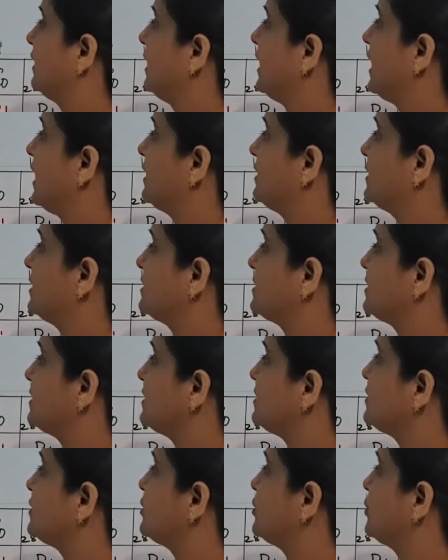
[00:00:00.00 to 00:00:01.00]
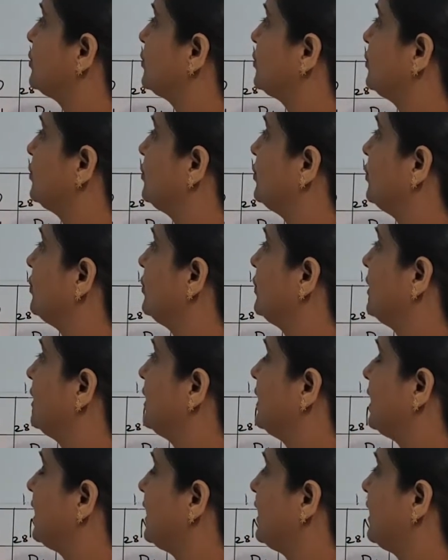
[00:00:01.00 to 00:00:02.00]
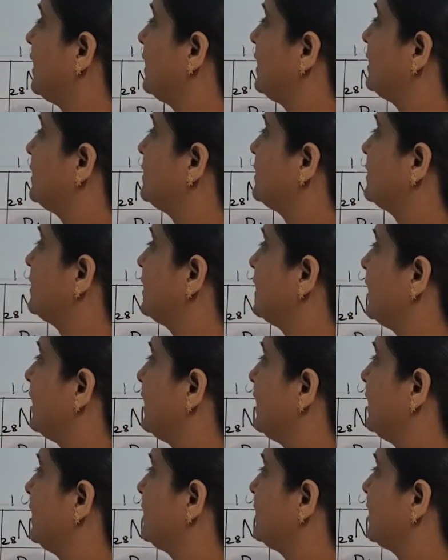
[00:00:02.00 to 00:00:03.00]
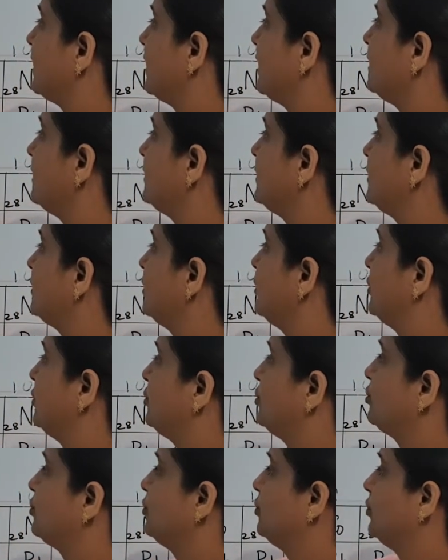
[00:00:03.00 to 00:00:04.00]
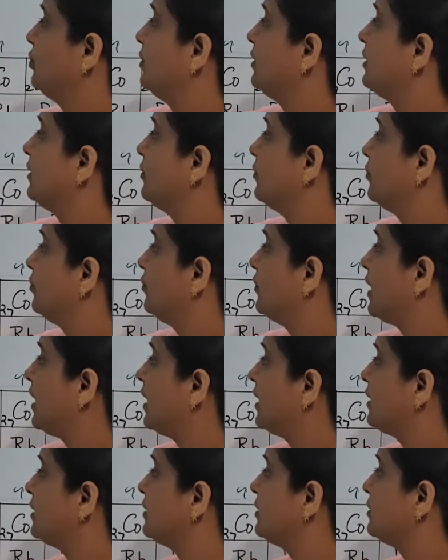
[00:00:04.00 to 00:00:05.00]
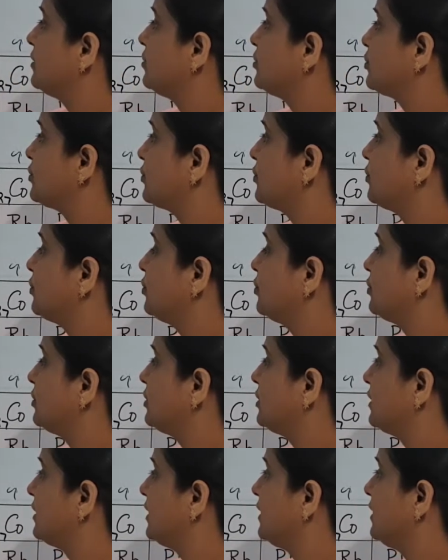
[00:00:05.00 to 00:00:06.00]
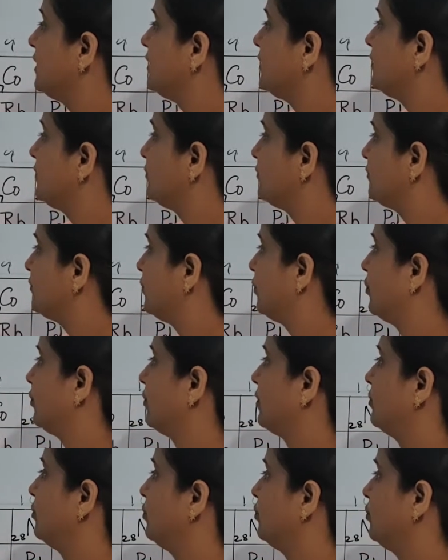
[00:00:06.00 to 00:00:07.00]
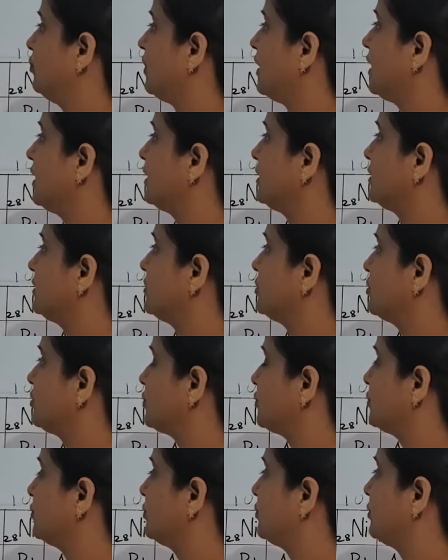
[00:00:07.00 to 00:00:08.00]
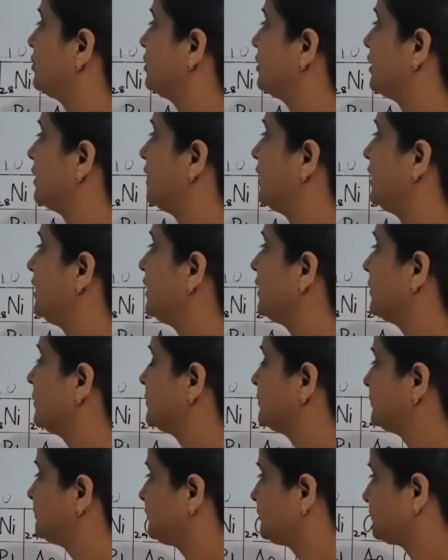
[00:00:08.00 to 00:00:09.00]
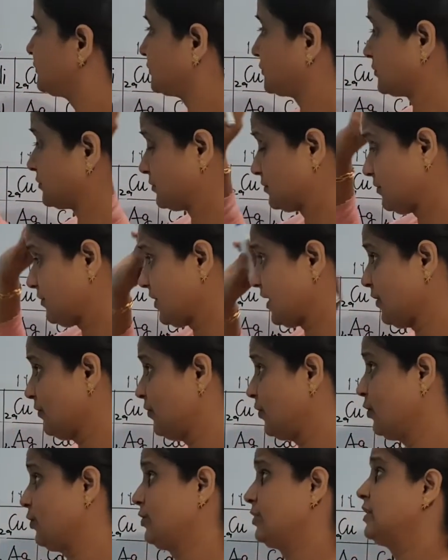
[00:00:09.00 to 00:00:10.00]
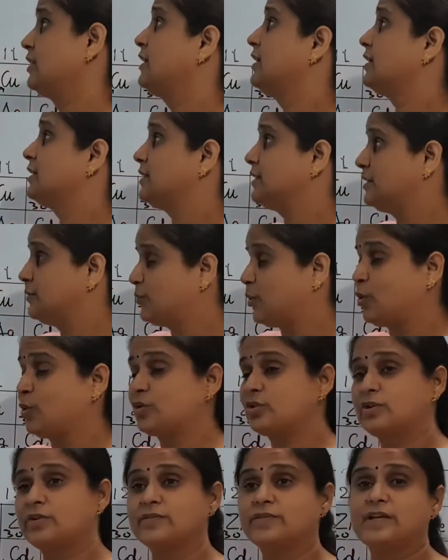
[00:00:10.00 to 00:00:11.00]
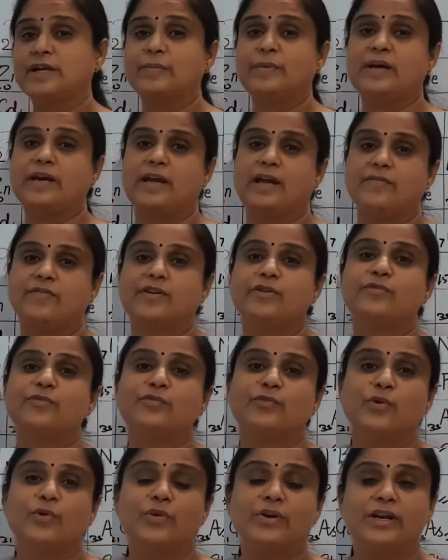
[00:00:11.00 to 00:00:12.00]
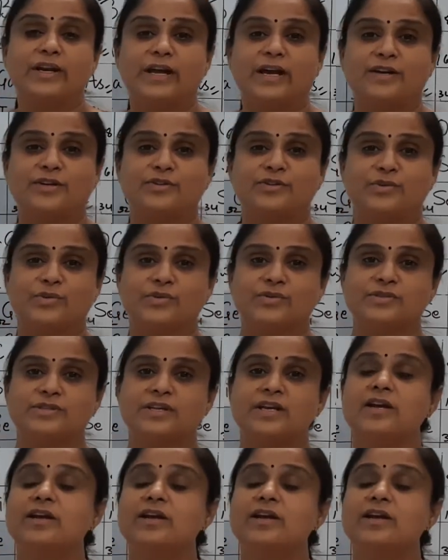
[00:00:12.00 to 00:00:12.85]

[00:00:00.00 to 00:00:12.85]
And this is 2, 8, 8 and 2. 1, 2, 3, 4. 1, 2, 3, 4. Both of them are having 4 electrons.